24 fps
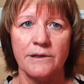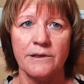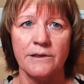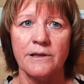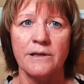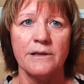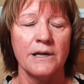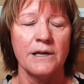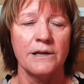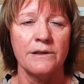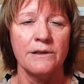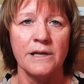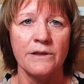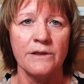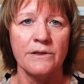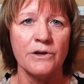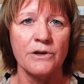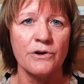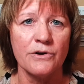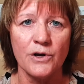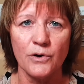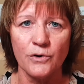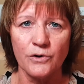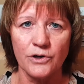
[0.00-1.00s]
and then
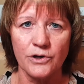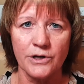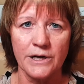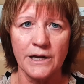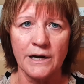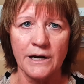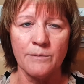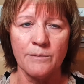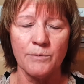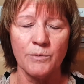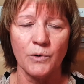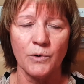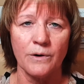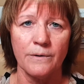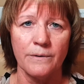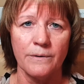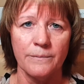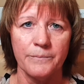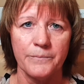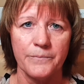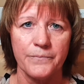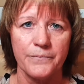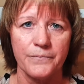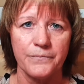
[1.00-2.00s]
they're no good anymore.
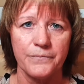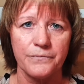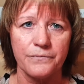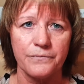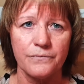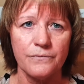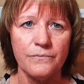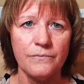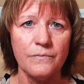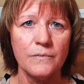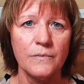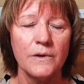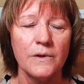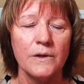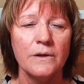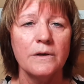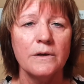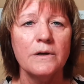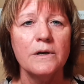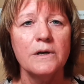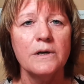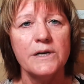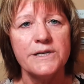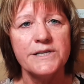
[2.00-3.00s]

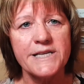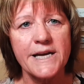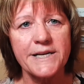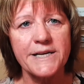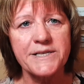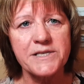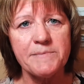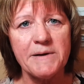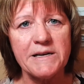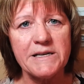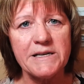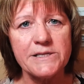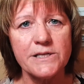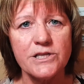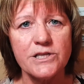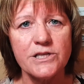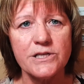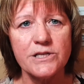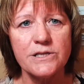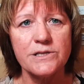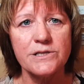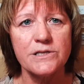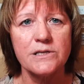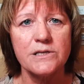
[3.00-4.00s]
Text
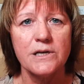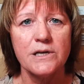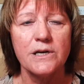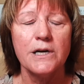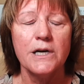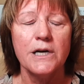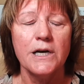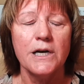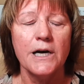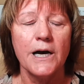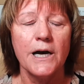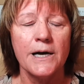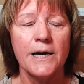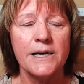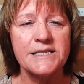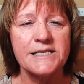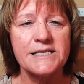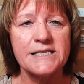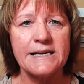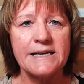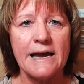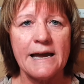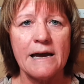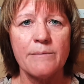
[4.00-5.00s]
messages,
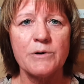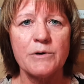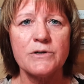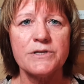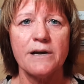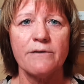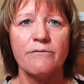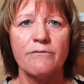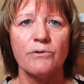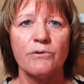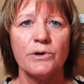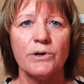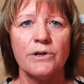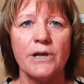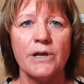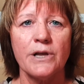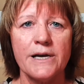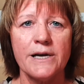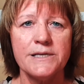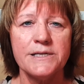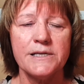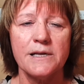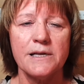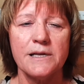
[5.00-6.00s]
scammers have
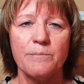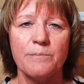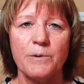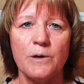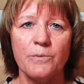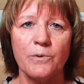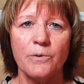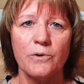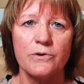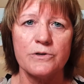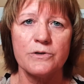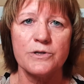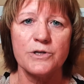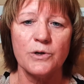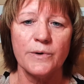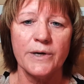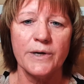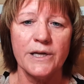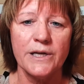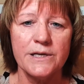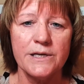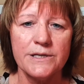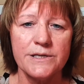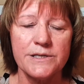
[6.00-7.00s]
realized that people are
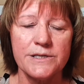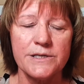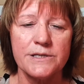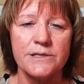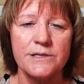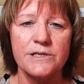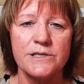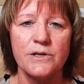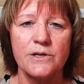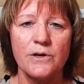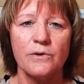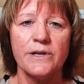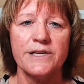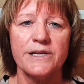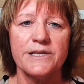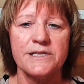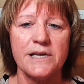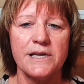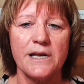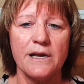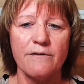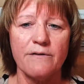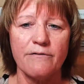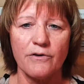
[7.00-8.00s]
doing this. And so let's
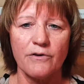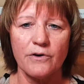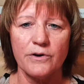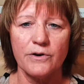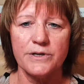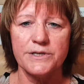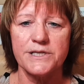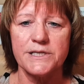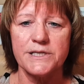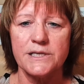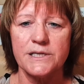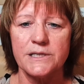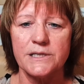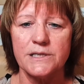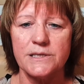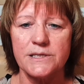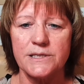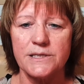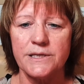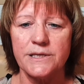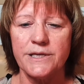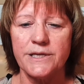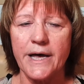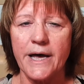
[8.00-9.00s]
say, for
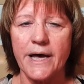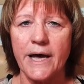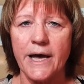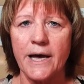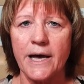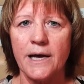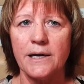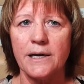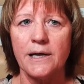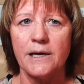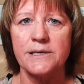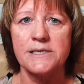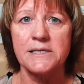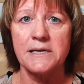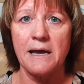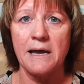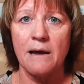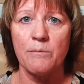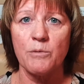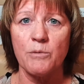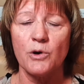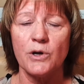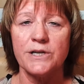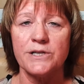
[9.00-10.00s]
instance, that a
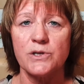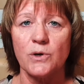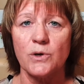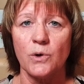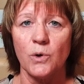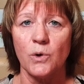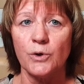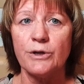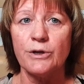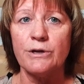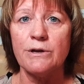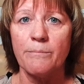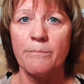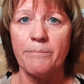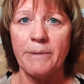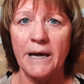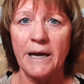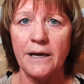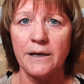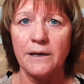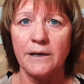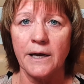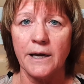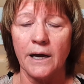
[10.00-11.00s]
scammer gets a hold of your
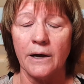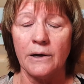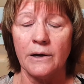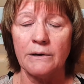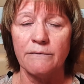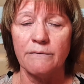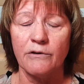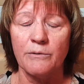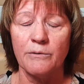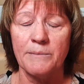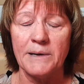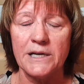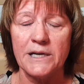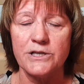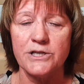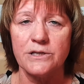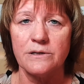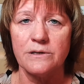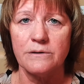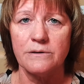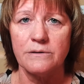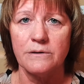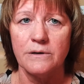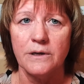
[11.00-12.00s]
bank account
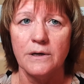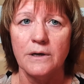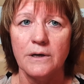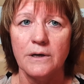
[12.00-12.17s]
information,